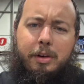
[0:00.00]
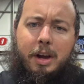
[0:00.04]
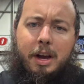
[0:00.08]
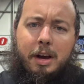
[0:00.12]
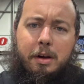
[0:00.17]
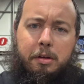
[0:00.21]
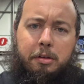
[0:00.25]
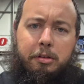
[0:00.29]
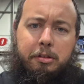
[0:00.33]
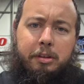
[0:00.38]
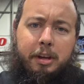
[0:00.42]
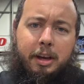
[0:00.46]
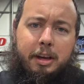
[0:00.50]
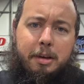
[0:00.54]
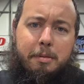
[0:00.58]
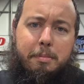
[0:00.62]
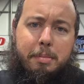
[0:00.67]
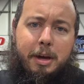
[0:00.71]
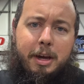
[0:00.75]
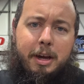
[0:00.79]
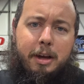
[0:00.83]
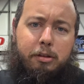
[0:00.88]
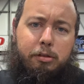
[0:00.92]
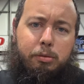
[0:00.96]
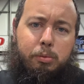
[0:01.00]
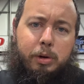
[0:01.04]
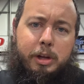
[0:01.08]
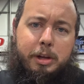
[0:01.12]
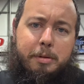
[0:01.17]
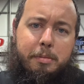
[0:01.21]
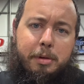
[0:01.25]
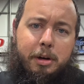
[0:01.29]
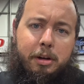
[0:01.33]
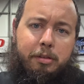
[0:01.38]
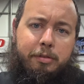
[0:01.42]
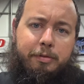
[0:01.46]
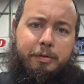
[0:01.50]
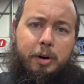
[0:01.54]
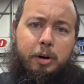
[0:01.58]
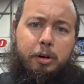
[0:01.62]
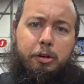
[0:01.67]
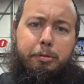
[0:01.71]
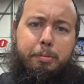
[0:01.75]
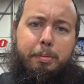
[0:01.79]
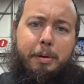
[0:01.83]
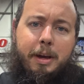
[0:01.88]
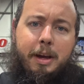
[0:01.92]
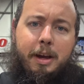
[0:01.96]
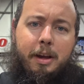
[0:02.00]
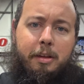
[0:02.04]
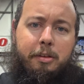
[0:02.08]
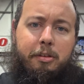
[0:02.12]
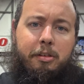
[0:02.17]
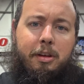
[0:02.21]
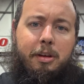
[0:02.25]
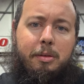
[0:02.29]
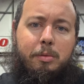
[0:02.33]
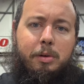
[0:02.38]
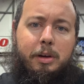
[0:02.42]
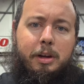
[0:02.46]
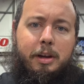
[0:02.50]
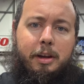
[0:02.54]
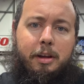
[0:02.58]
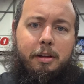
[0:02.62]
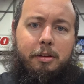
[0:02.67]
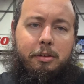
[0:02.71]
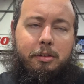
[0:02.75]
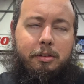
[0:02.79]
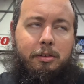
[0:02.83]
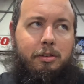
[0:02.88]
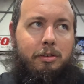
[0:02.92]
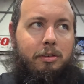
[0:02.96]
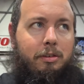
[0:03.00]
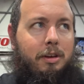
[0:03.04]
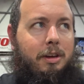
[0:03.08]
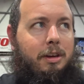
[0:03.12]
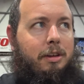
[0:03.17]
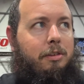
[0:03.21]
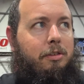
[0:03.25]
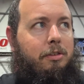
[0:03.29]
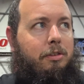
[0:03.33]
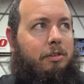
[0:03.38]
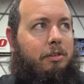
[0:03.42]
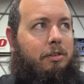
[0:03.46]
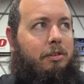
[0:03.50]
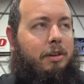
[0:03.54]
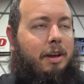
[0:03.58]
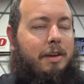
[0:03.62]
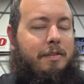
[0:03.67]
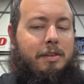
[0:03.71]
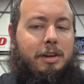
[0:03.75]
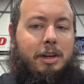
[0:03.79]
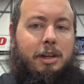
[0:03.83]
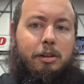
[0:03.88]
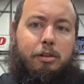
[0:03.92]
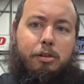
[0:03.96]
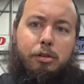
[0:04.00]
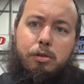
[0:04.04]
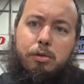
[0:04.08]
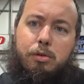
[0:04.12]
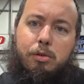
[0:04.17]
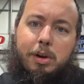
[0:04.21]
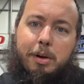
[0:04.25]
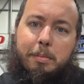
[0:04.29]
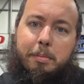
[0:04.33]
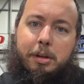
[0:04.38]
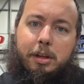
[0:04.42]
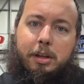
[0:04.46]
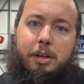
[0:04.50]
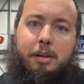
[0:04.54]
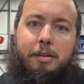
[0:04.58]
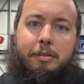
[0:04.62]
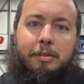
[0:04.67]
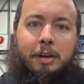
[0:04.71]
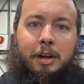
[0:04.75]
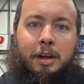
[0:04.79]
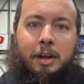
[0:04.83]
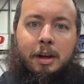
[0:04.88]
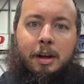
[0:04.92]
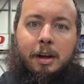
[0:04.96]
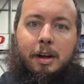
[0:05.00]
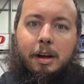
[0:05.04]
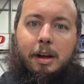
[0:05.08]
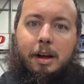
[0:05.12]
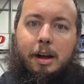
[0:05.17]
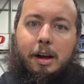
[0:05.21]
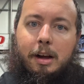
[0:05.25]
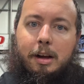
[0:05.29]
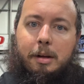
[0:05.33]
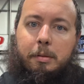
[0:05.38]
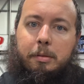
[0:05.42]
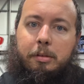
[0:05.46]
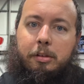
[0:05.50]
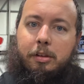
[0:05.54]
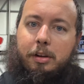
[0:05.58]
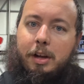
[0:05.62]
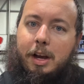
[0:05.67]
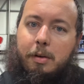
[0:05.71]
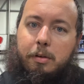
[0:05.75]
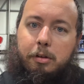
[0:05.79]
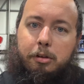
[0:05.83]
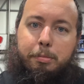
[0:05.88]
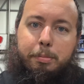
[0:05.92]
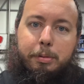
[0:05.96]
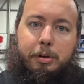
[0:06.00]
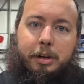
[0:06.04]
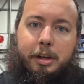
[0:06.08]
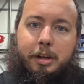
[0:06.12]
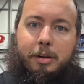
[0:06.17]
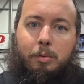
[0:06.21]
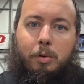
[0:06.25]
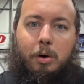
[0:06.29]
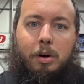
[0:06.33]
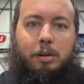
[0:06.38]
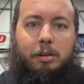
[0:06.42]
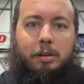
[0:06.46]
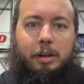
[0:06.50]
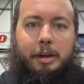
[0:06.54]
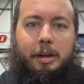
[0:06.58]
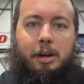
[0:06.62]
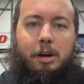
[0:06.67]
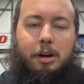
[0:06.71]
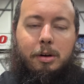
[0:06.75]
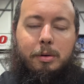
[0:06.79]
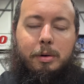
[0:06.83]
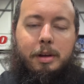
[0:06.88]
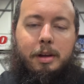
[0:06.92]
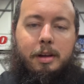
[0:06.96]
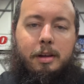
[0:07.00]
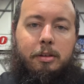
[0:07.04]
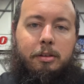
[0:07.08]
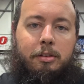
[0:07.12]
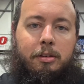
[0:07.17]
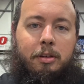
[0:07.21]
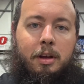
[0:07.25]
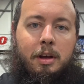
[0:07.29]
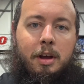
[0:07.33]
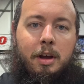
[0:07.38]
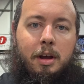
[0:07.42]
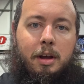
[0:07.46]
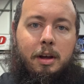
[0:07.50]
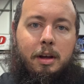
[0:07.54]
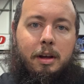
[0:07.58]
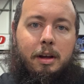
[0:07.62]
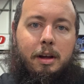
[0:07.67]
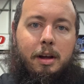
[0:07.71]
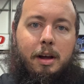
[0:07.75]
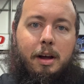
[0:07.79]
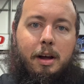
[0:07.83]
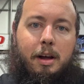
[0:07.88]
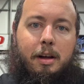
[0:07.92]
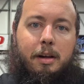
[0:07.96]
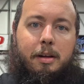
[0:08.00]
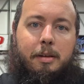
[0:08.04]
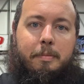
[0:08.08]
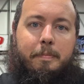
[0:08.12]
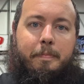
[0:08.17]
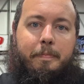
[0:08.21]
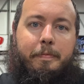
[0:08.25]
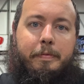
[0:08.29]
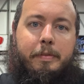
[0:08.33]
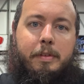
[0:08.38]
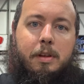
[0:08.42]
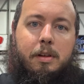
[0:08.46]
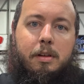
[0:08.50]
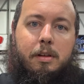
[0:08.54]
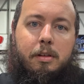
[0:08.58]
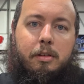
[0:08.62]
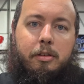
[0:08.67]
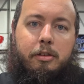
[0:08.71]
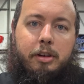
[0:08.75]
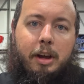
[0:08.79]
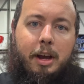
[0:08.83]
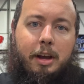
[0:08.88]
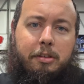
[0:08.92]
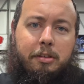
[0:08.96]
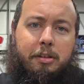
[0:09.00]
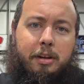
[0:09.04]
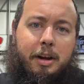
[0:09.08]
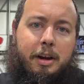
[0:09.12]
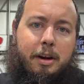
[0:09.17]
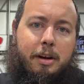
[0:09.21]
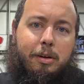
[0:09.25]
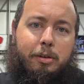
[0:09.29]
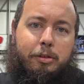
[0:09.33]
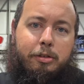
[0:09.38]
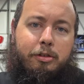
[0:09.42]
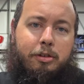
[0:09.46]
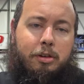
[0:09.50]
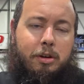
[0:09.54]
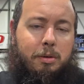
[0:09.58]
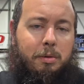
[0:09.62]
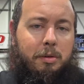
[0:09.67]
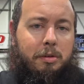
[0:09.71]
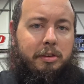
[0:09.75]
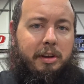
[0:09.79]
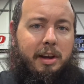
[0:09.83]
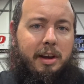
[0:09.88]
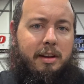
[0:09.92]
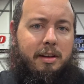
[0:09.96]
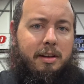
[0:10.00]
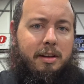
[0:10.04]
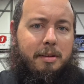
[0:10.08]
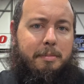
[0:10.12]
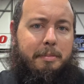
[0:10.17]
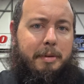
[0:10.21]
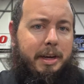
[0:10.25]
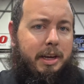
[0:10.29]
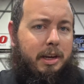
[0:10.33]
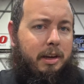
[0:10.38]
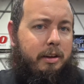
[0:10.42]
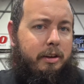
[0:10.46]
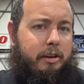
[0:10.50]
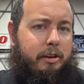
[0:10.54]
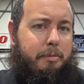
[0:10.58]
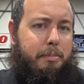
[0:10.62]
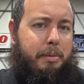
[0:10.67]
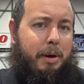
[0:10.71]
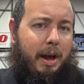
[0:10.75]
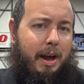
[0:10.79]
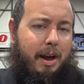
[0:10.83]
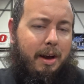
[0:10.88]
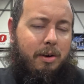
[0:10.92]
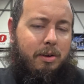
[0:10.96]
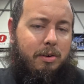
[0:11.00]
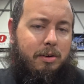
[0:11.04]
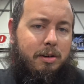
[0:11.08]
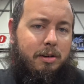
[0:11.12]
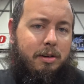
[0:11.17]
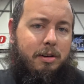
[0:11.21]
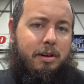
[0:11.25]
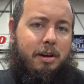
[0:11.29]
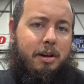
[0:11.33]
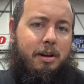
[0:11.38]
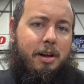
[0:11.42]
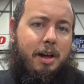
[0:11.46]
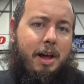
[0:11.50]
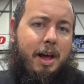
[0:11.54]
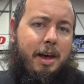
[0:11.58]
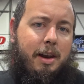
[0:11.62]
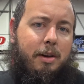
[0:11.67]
how his second pass went, but his first pass, he went a 672, I believe. So that one's putting in work like always. Jackson Harrell's truck was out there making good power. I